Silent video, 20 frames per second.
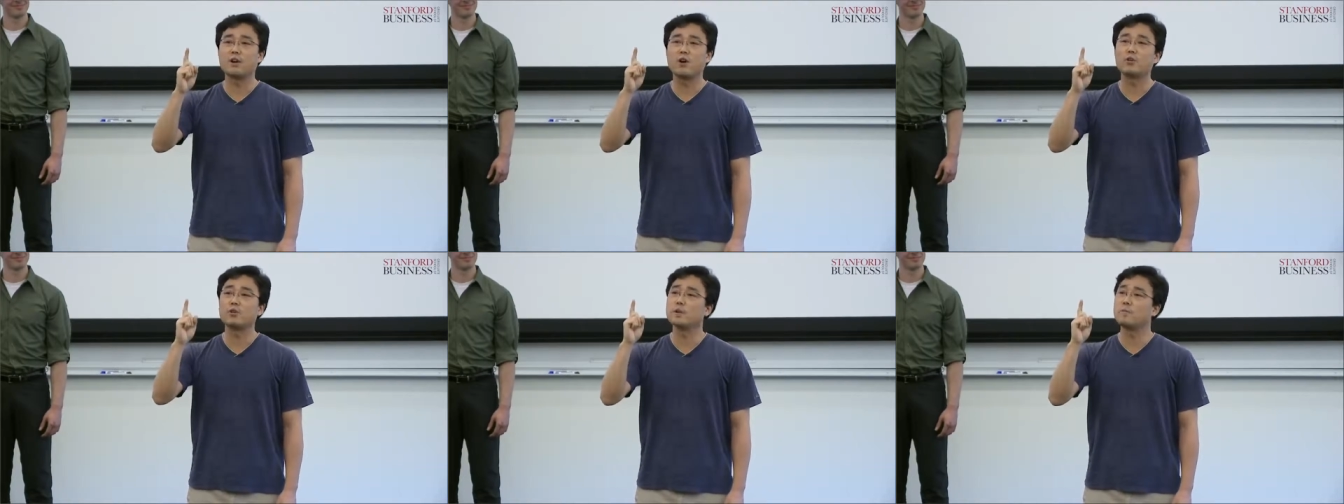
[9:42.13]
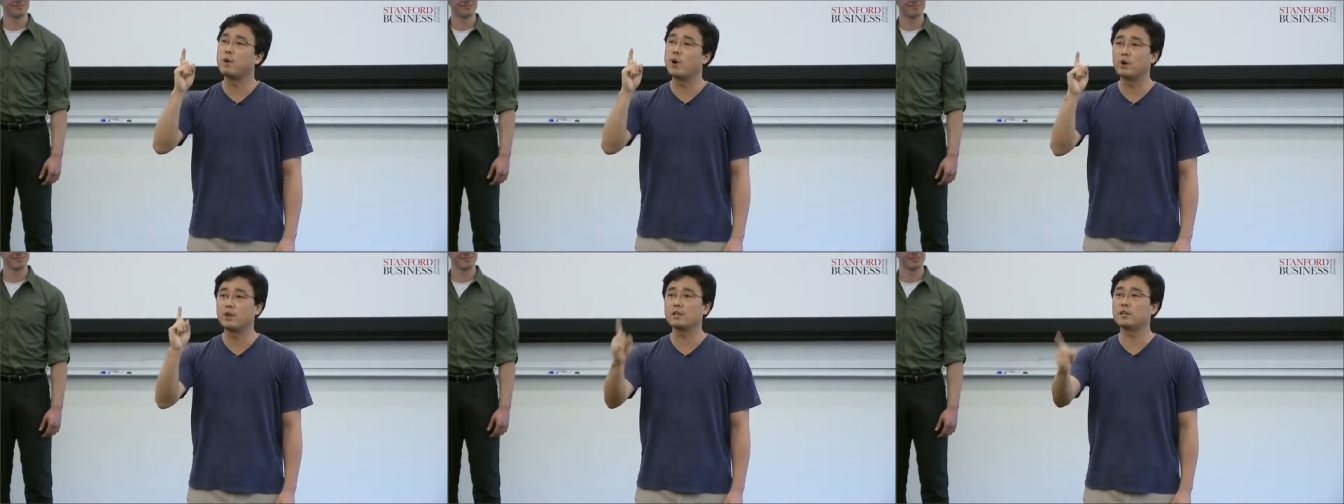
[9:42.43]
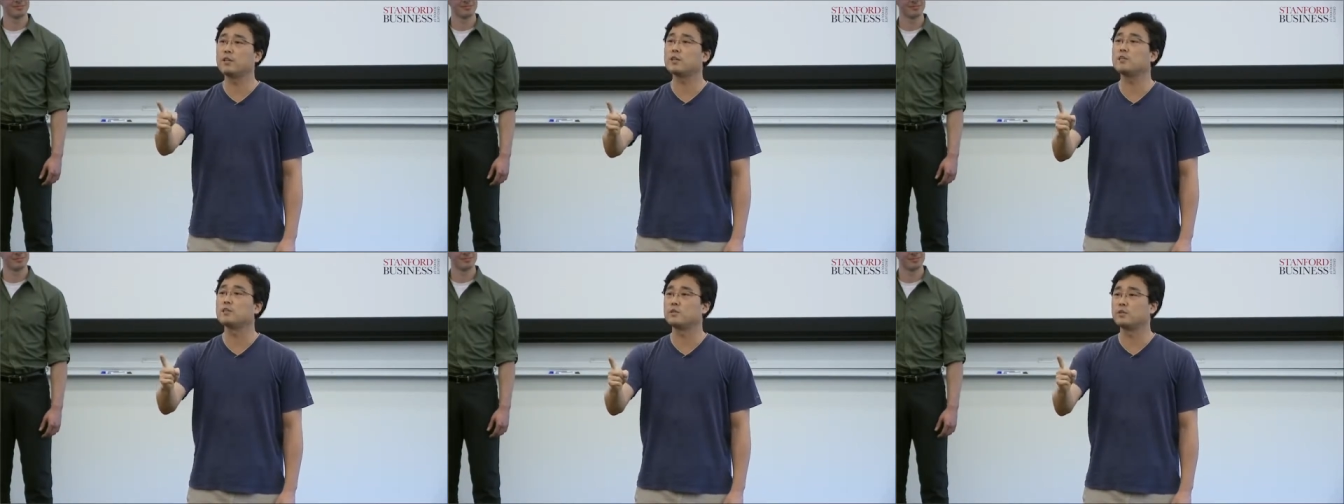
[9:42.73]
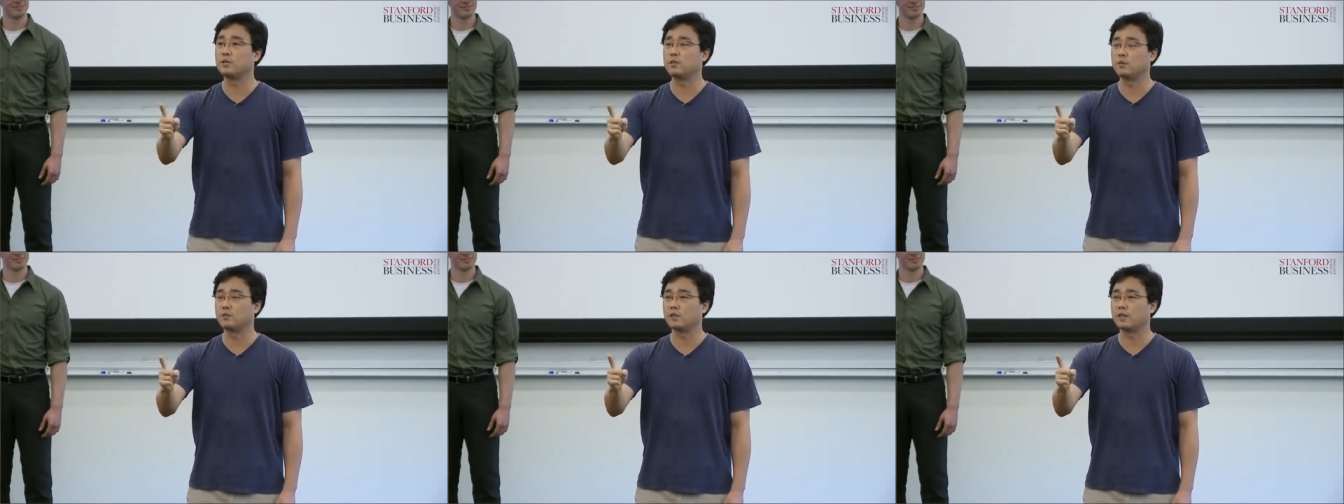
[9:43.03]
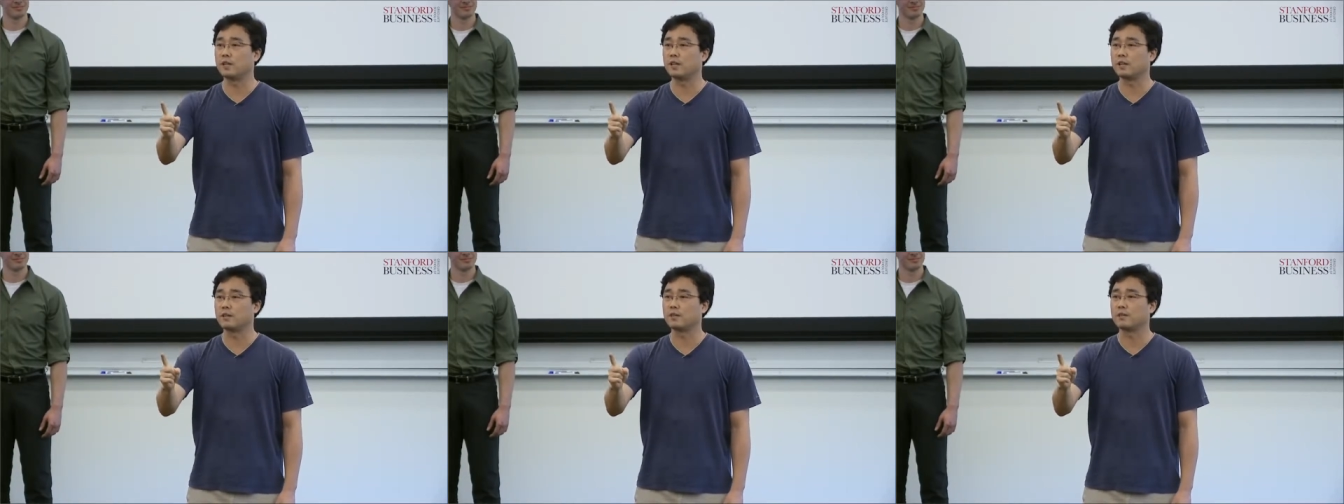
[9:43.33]
only politicians use
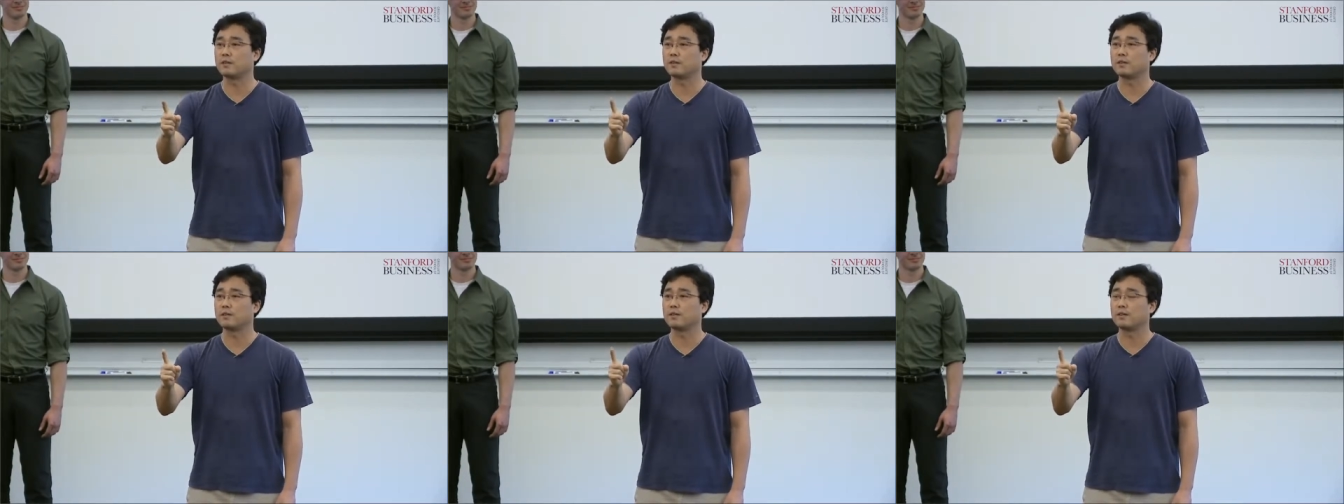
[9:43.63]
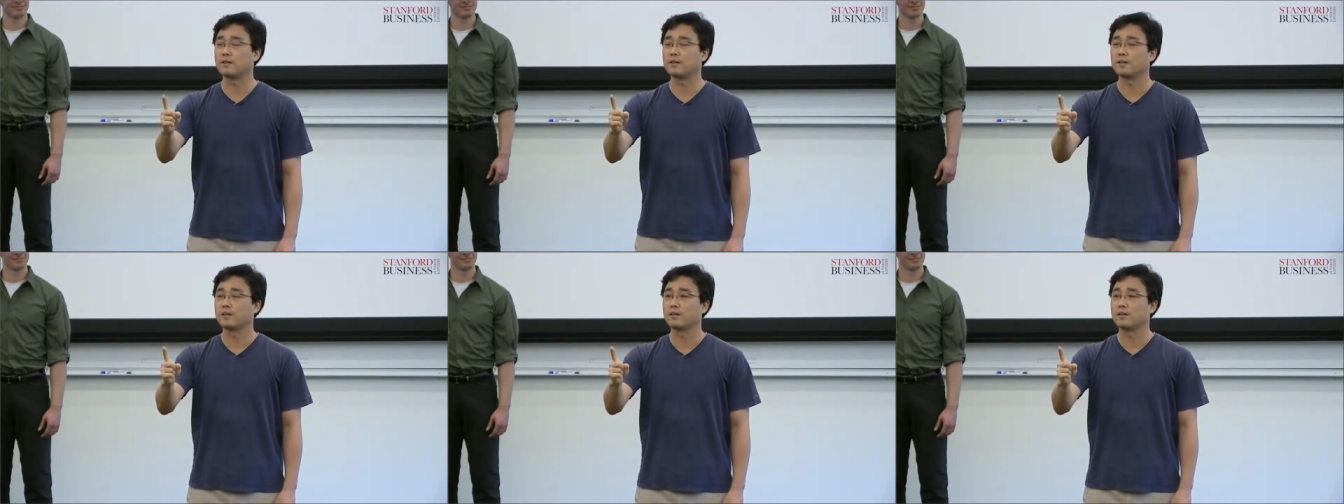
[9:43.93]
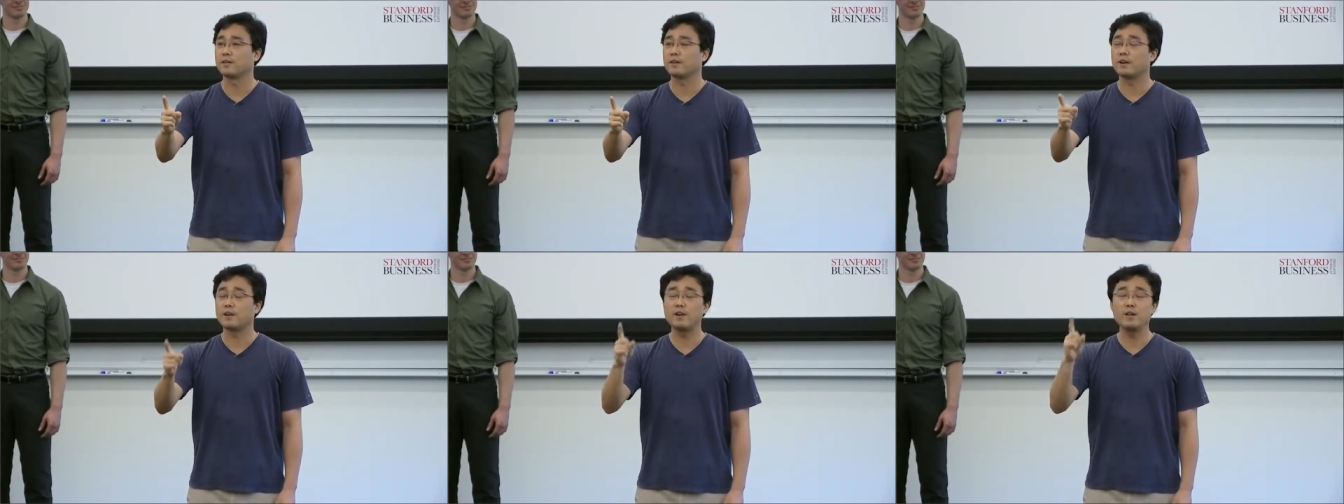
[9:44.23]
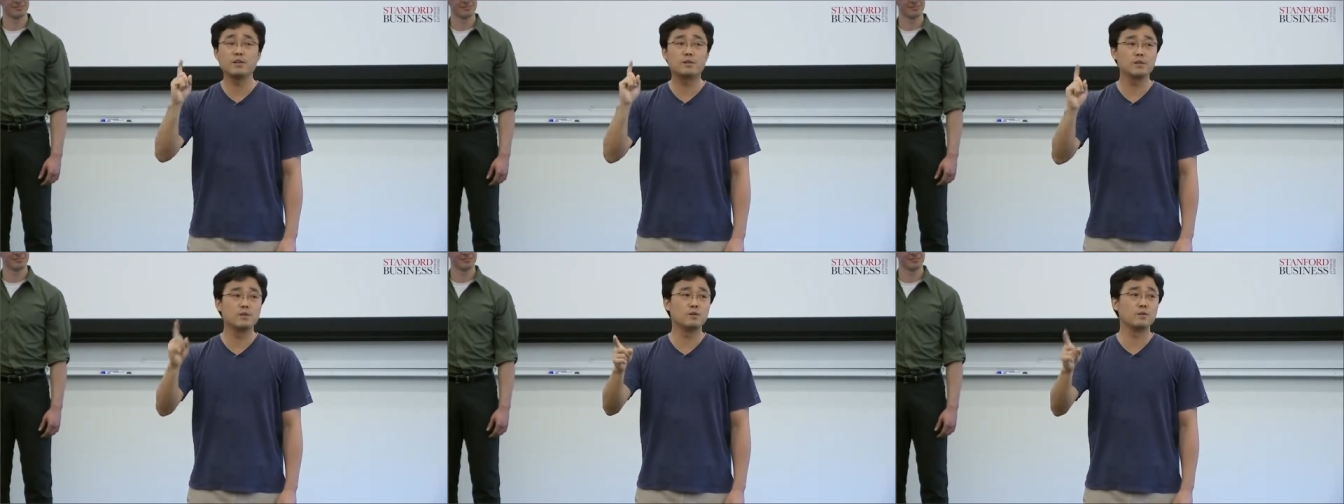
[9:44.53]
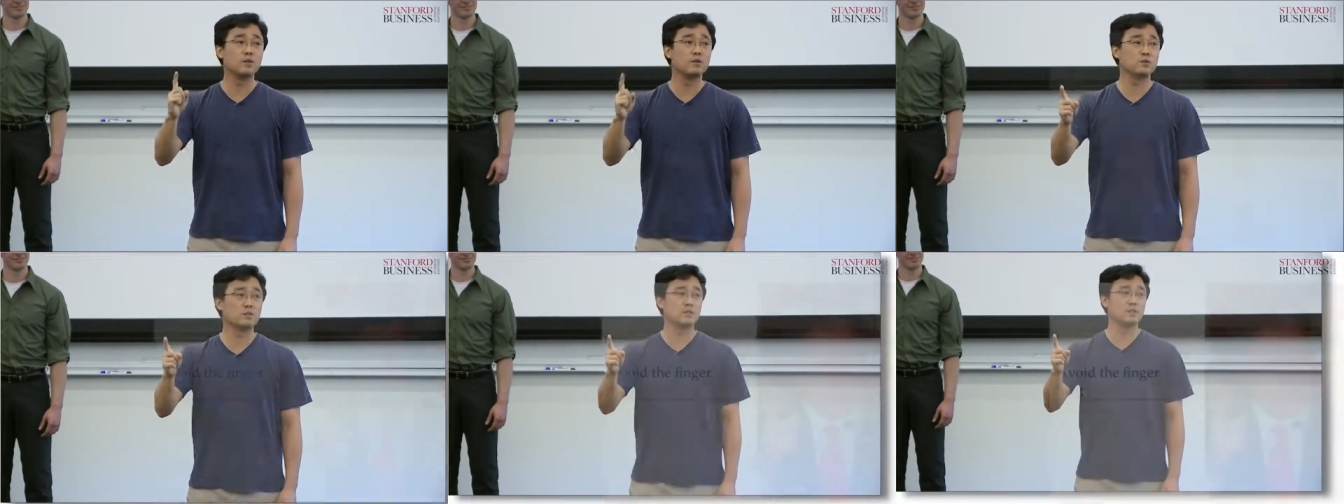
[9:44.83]
that. Clinton
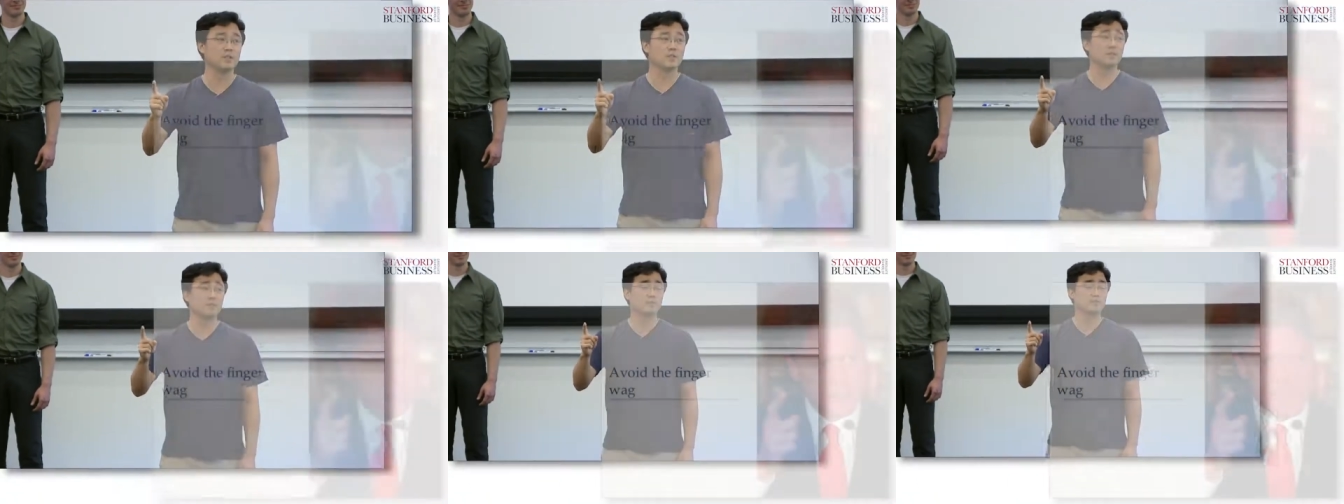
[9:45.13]
used it.